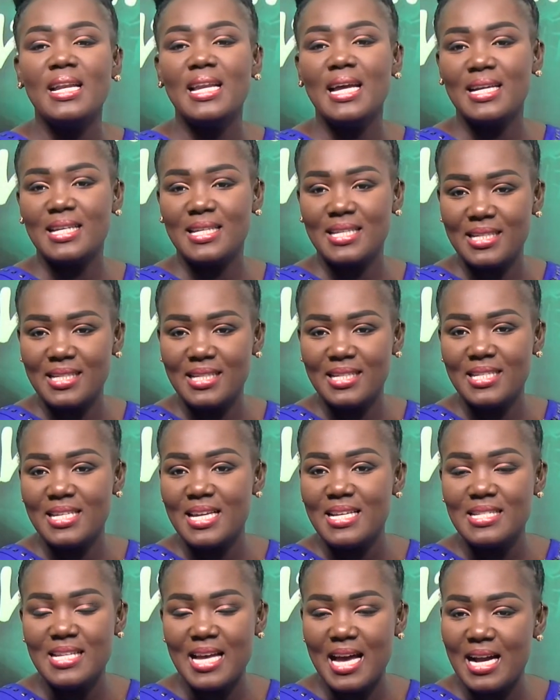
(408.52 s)
lucky.
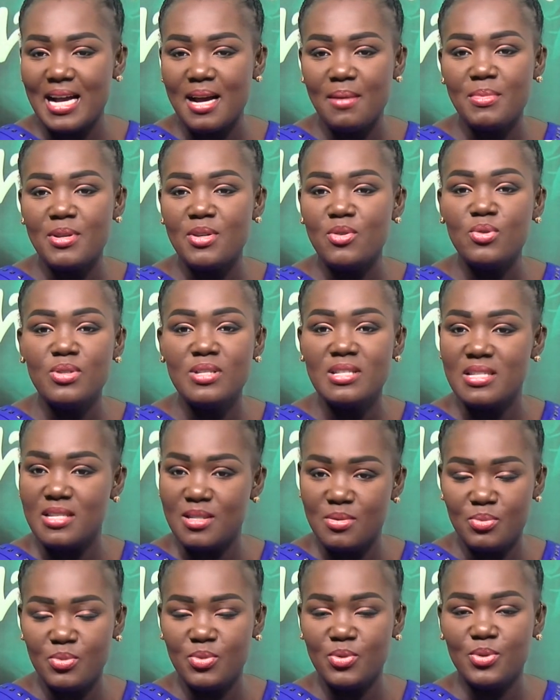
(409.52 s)
Yes, I can do
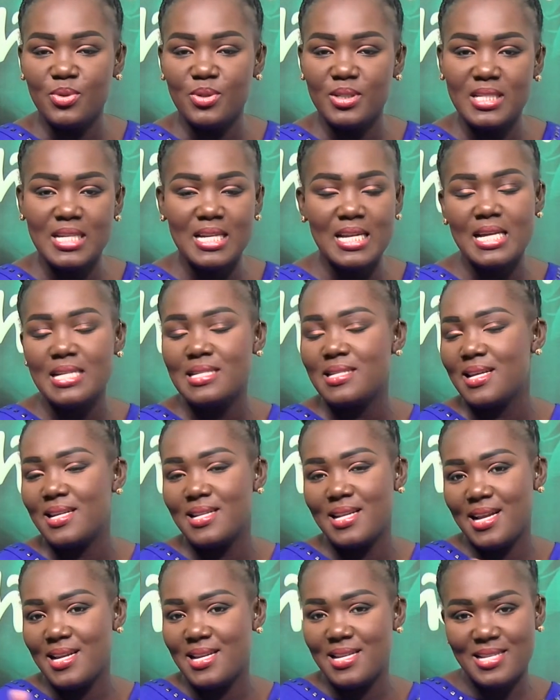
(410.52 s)
sim. Nena say
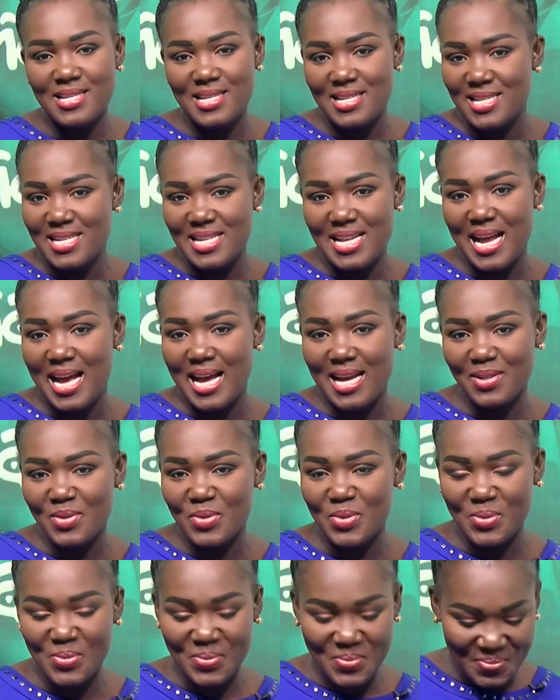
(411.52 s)
na nyaalo
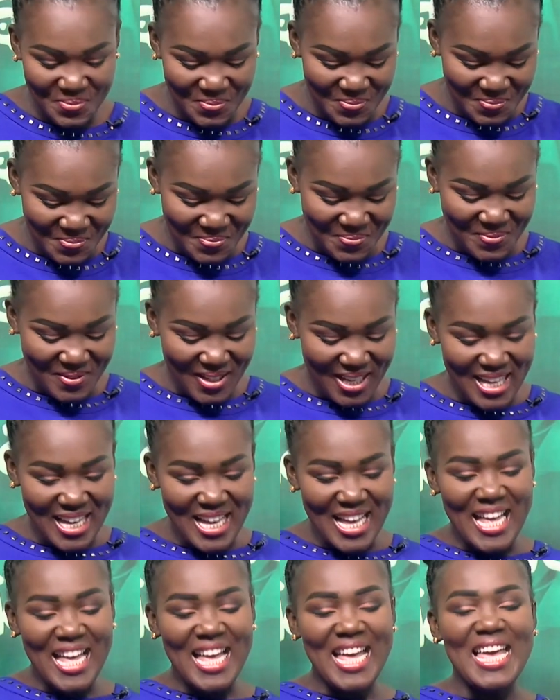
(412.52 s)
no.
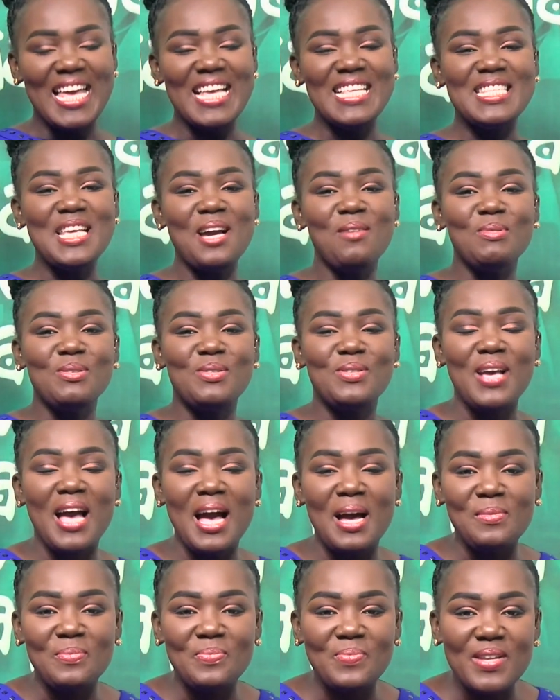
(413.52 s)
Inti
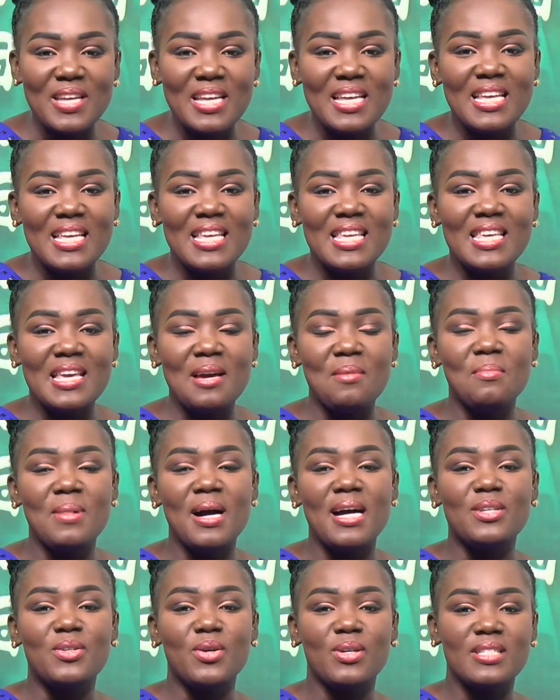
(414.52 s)
abusia ye
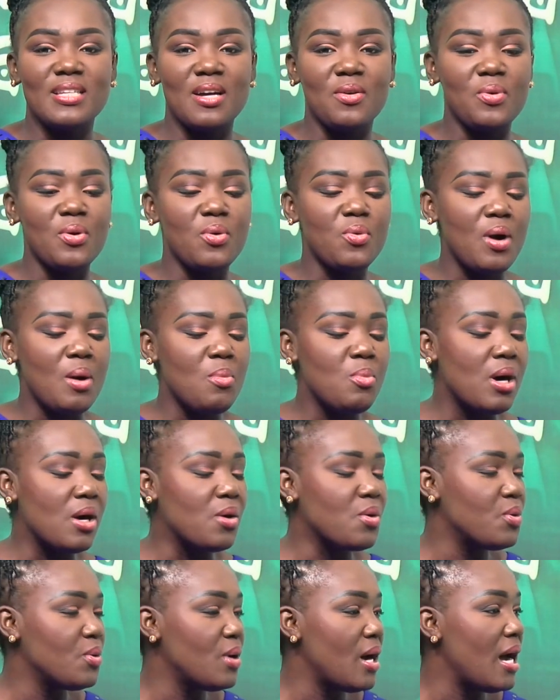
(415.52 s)
ma Doctor Kweku
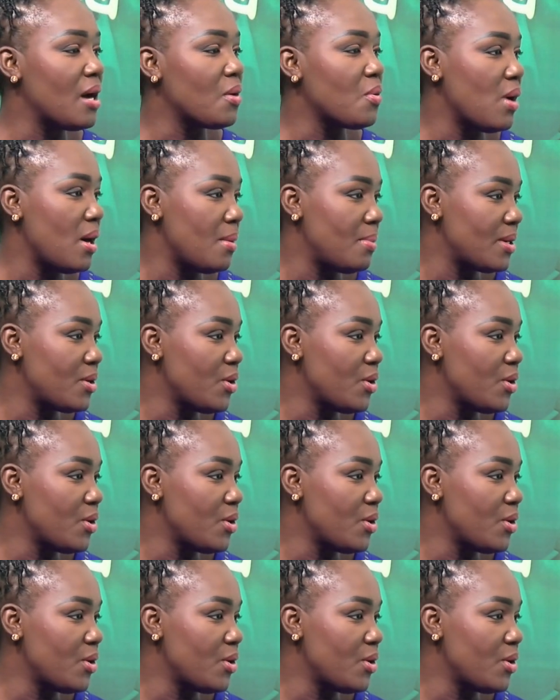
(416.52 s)
Amoako akwaba